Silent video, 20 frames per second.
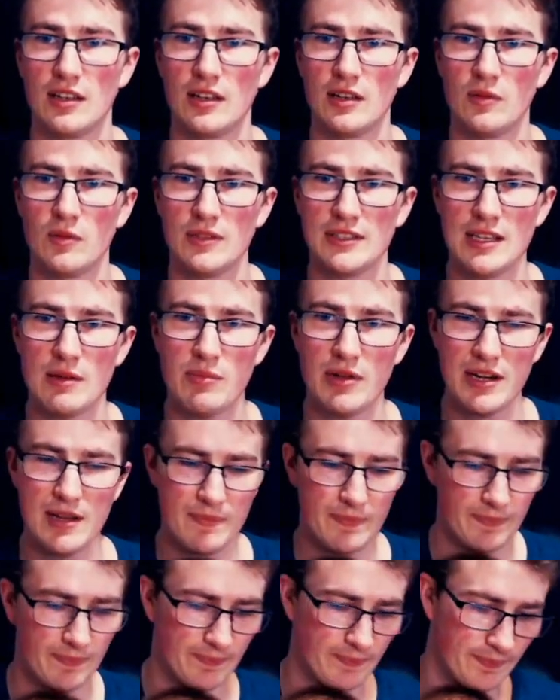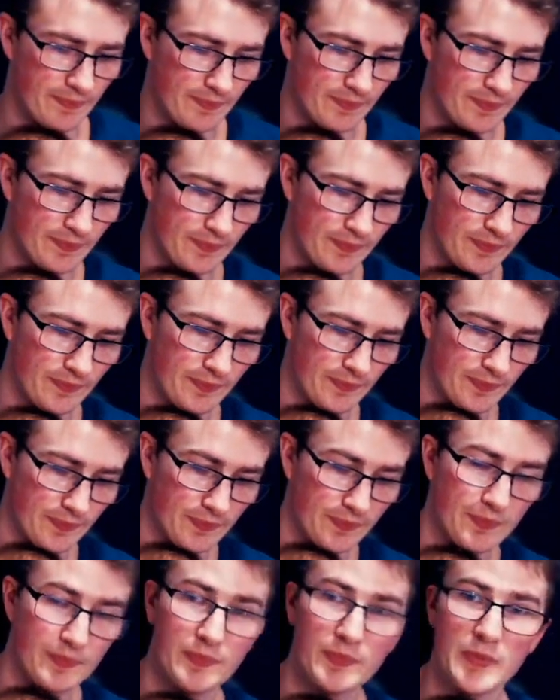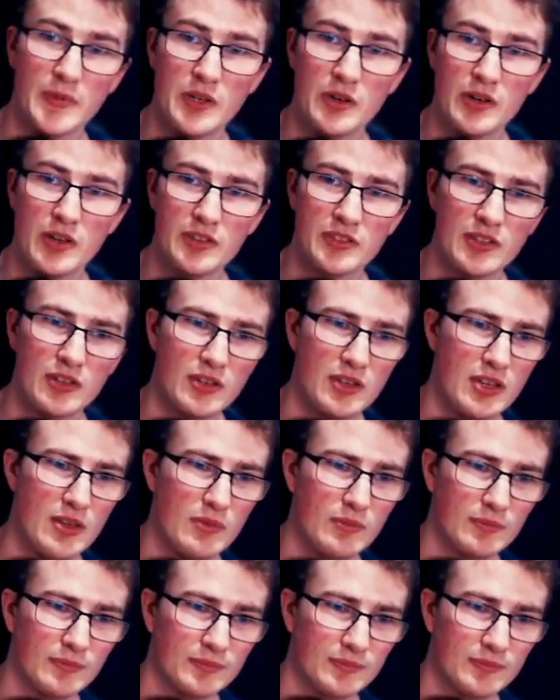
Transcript: What's that, buddy? You're not so cute?